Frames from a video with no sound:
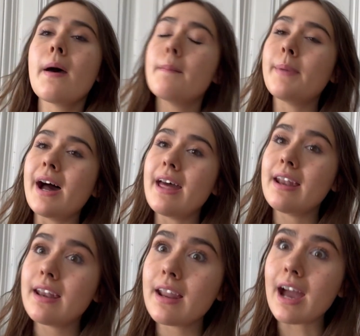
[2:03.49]
but
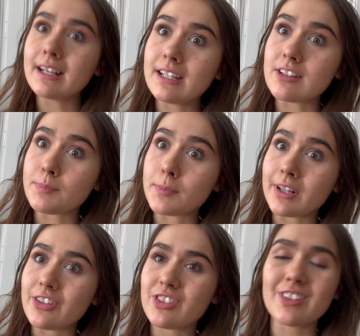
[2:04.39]
I need
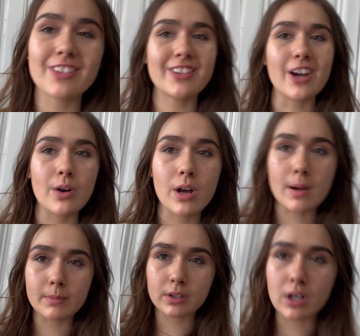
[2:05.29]
inspiration, so
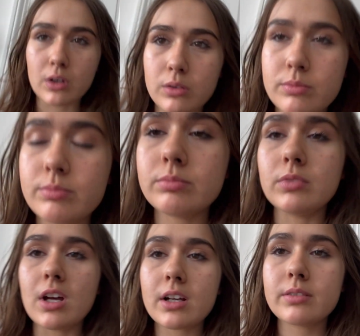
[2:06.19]
I'm gonna go
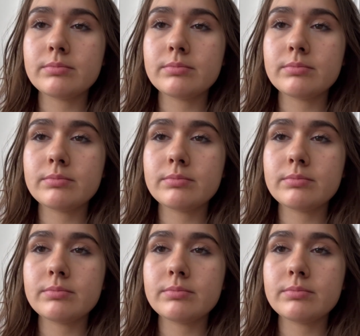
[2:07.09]
look.